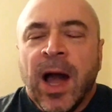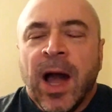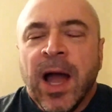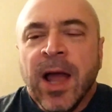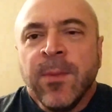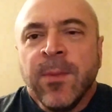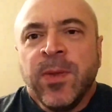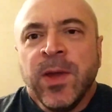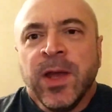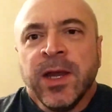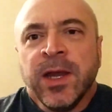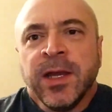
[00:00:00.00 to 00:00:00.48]
my
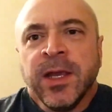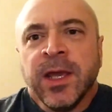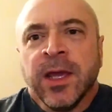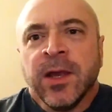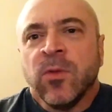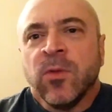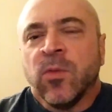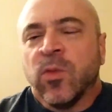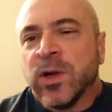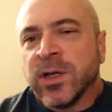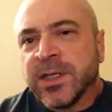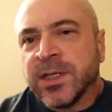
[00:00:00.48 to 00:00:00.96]

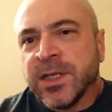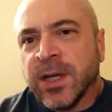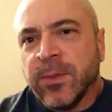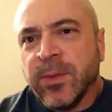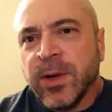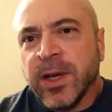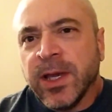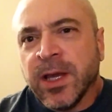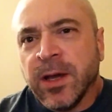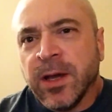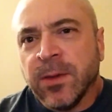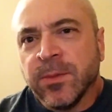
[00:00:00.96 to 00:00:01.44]
opinion, when
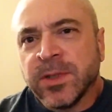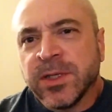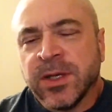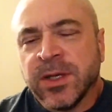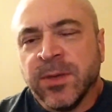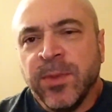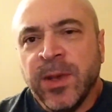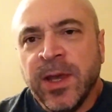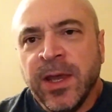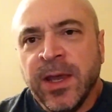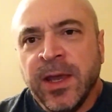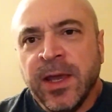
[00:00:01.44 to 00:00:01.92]
somebody comes
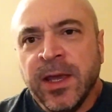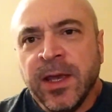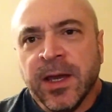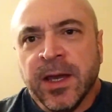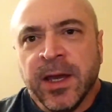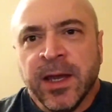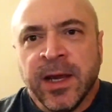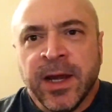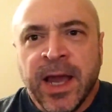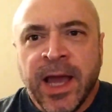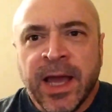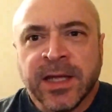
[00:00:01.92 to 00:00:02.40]
to me
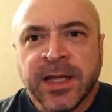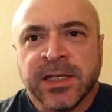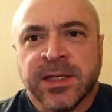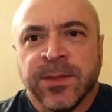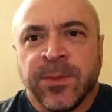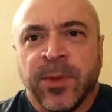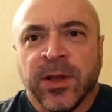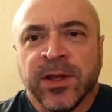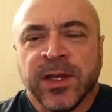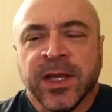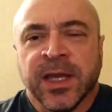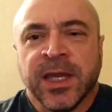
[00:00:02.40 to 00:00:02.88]
and asks
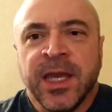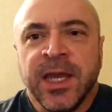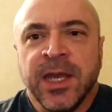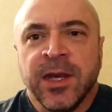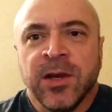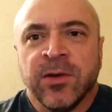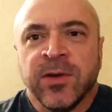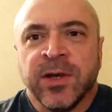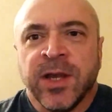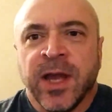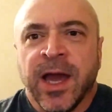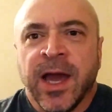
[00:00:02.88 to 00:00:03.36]
about the
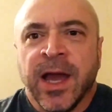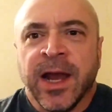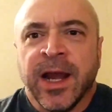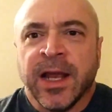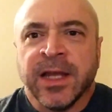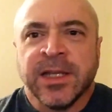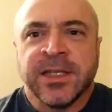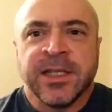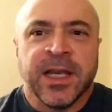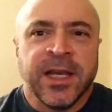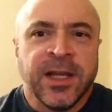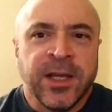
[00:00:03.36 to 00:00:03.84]
keto diet,
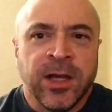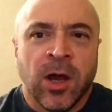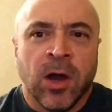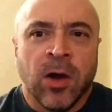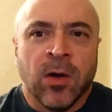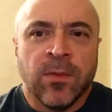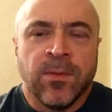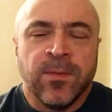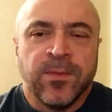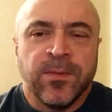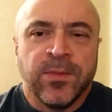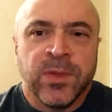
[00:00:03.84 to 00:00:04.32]
I say,
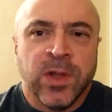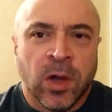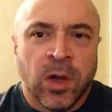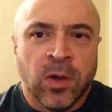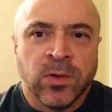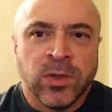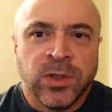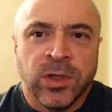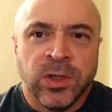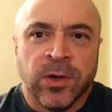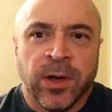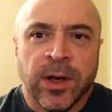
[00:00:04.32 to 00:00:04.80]
no,
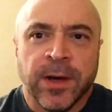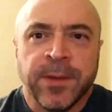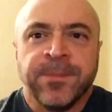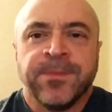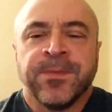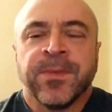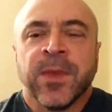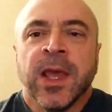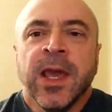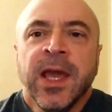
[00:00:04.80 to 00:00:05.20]
don't do it.